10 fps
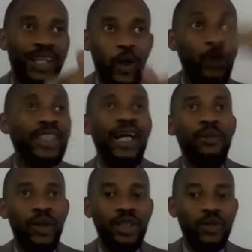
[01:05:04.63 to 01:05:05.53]
closing
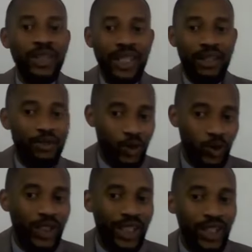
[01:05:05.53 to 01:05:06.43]
up because we have
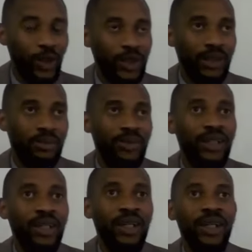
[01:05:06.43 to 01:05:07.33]
to really close up.
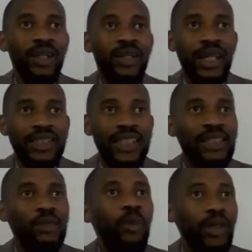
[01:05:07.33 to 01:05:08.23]
Yes,
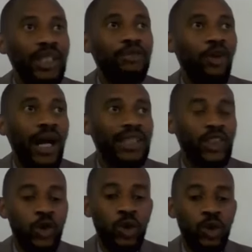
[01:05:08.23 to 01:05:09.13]
it's important for
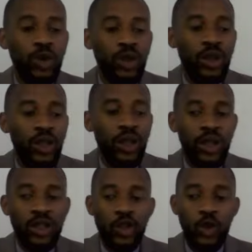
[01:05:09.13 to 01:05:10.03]
us to
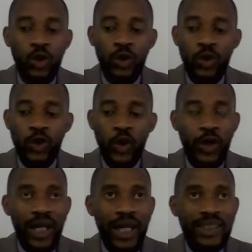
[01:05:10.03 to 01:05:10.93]
to to
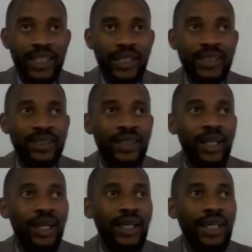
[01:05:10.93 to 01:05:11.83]
realize that
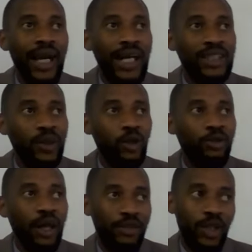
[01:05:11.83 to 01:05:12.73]
in the aspect
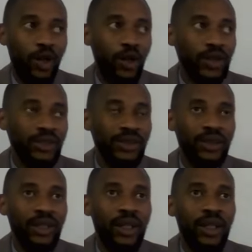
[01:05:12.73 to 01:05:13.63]
of loving God,
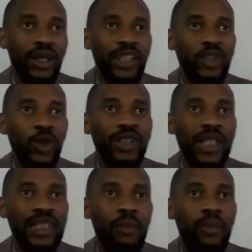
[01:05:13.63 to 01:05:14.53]
it's not
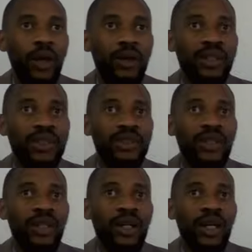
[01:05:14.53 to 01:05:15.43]
just about
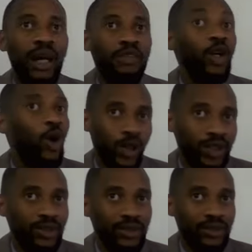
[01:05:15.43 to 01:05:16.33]
loving God.